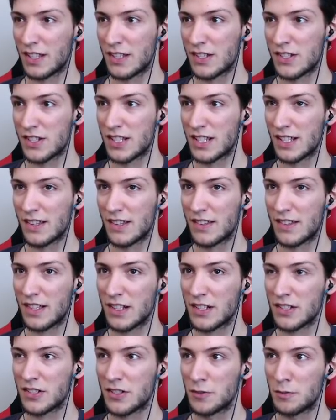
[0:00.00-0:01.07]
and she can
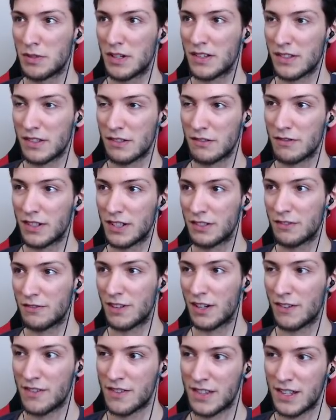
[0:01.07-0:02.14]
stack her passive at
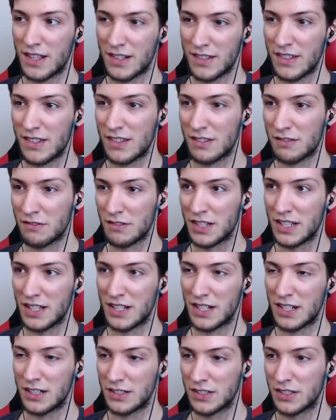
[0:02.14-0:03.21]
5 stacks. It's really
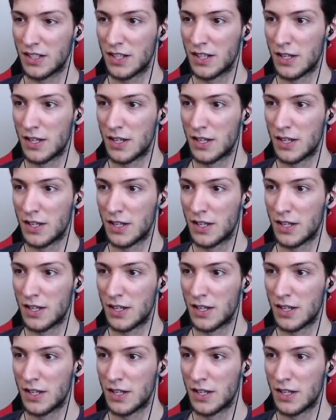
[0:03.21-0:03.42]
hard.